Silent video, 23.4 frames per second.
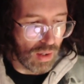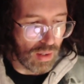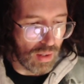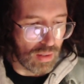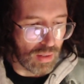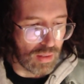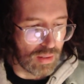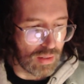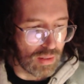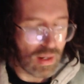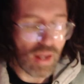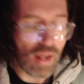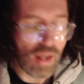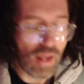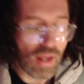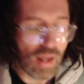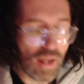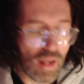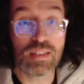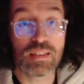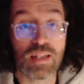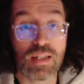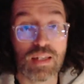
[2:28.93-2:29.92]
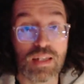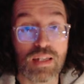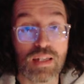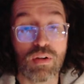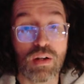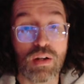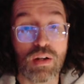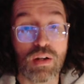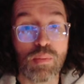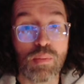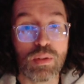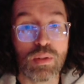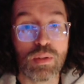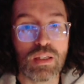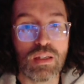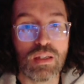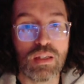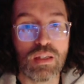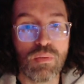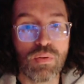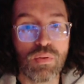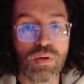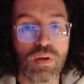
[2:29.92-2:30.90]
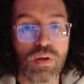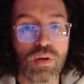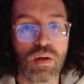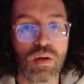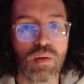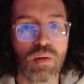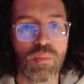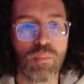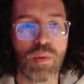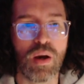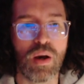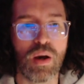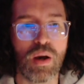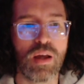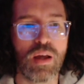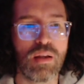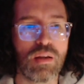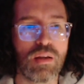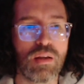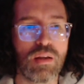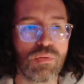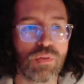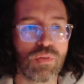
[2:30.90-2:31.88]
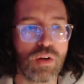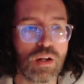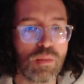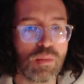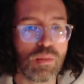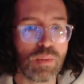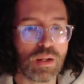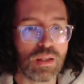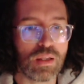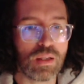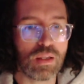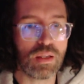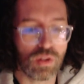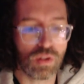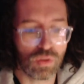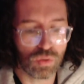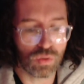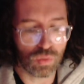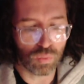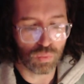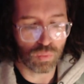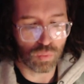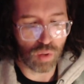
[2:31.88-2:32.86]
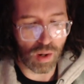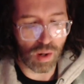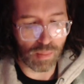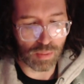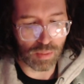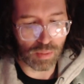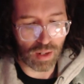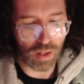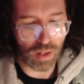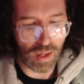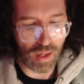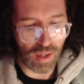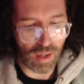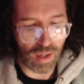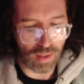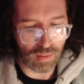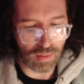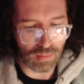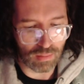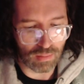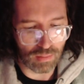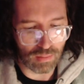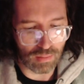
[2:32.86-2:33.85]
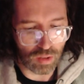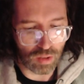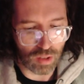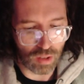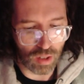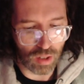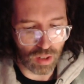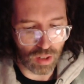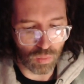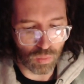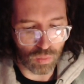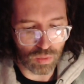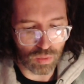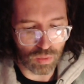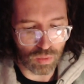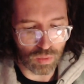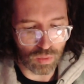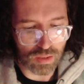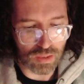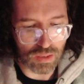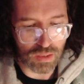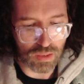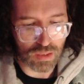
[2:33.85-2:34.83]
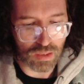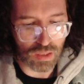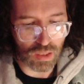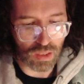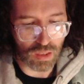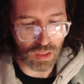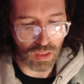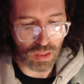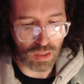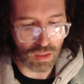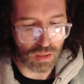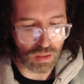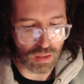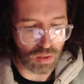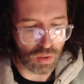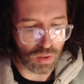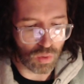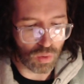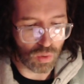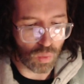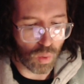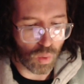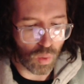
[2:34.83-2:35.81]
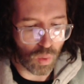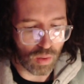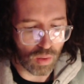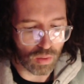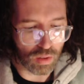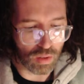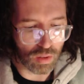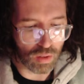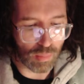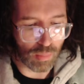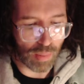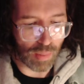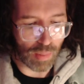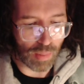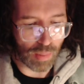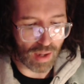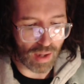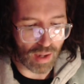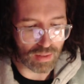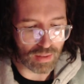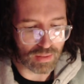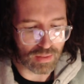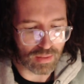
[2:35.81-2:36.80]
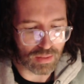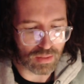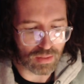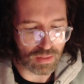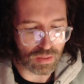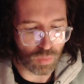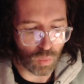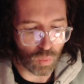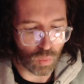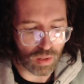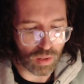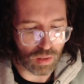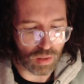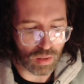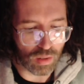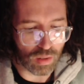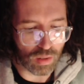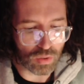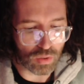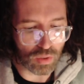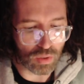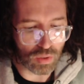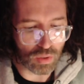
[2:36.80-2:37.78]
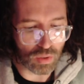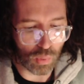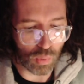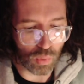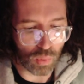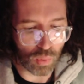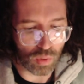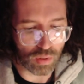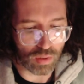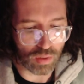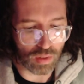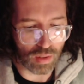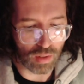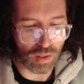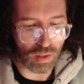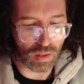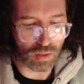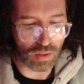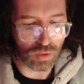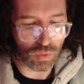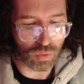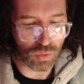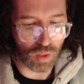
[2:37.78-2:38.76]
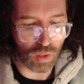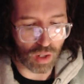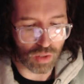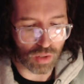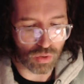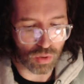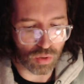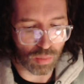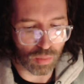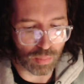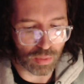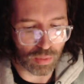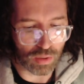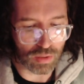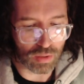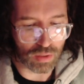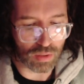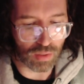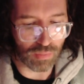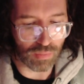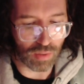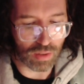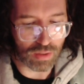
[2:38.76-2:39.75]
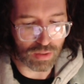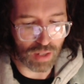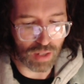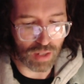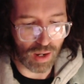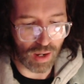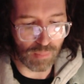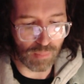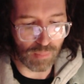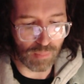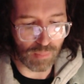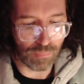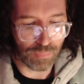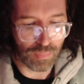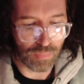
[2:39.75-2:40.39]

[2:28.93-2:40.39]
97, I believe. But for anybody that knows Robert Hand, this is the quote on the back, is it's one of the most important astrological books of our time,